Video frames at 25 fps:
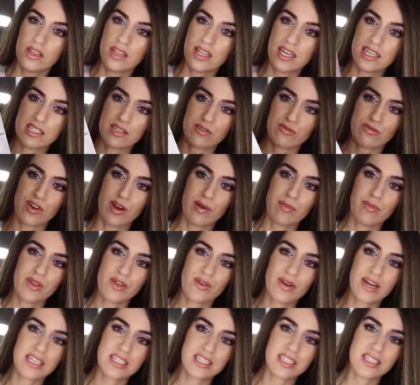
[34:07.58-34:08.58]
that's the front, but
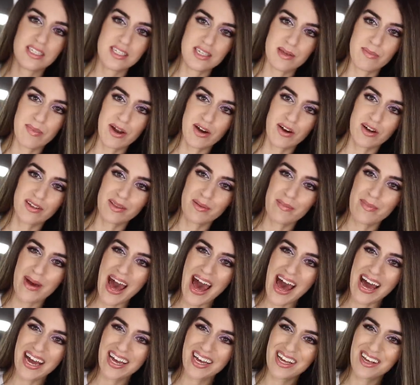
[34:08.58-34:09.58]
you guys can see better on the
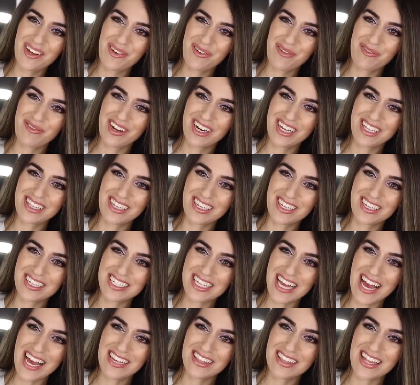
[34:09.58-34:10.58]
back what it looks
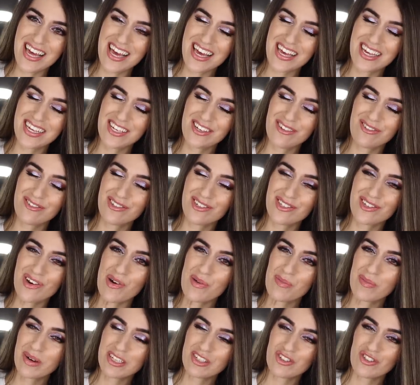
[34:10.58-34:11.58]
like. Thank you
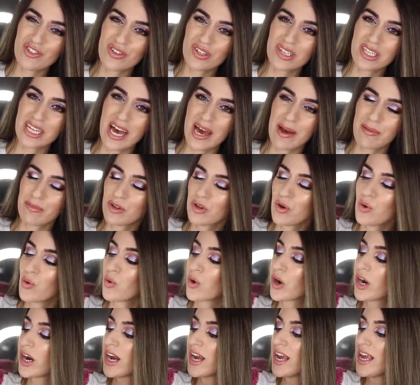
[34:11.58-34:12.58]
so much to
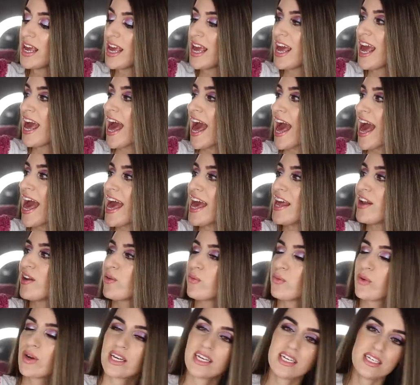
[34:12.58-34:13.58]
Glamcore and
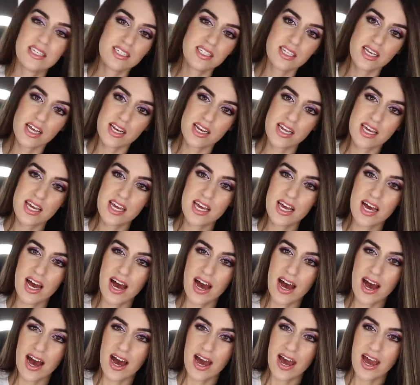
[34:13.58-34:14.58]
Riki Skinny.
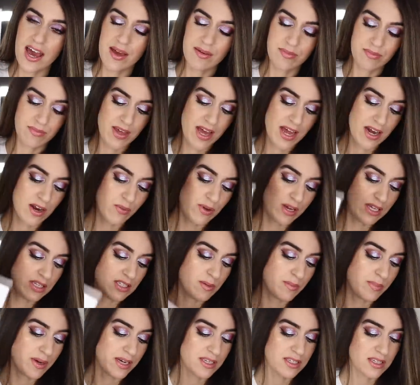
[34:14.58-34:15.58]
I cannot wait
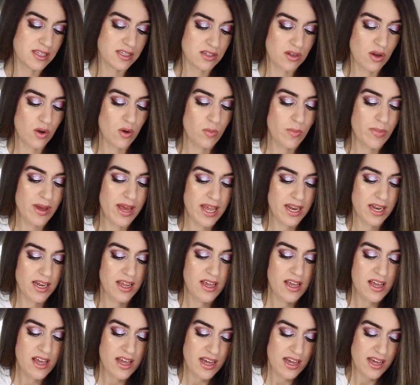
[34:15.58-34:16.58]
to bust this open.
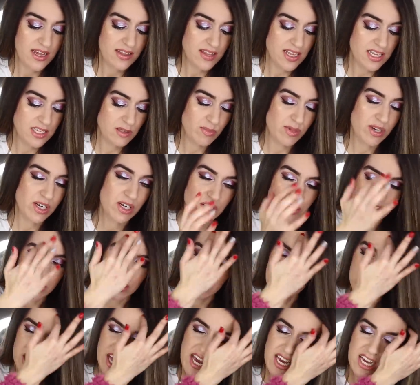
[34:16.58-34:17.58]
These mirrors
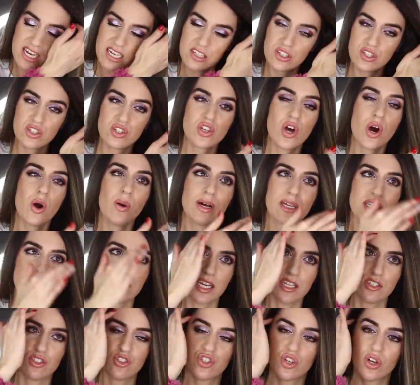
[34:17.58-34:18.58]
are like so
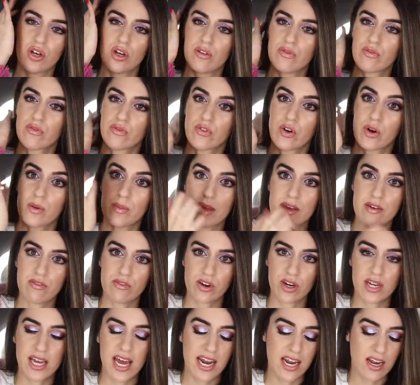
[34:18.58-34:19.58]
essential for me
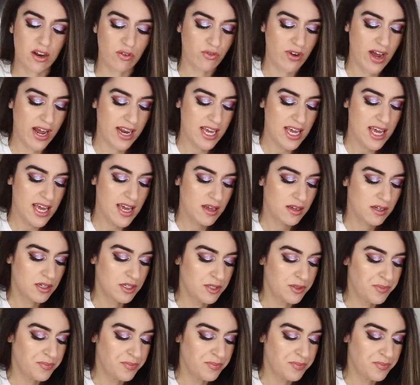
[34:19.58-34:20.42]
for getting ready.